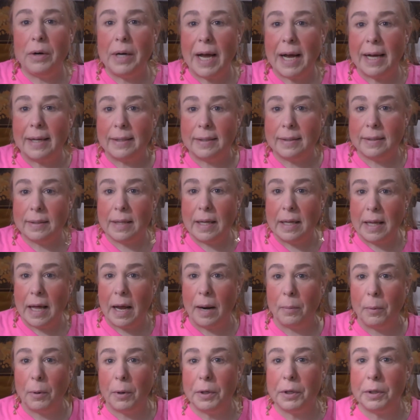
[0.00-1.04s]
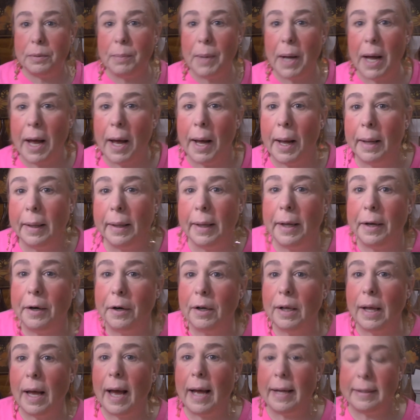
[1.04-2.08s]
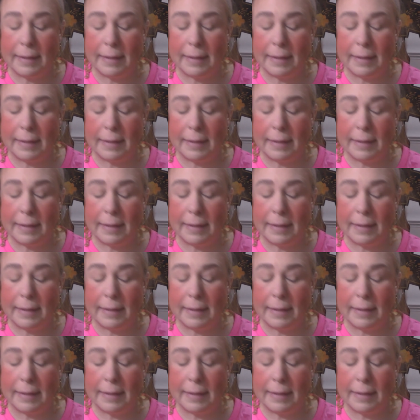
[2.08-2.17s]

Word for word: next, and then I'm gonna do my highlighter last.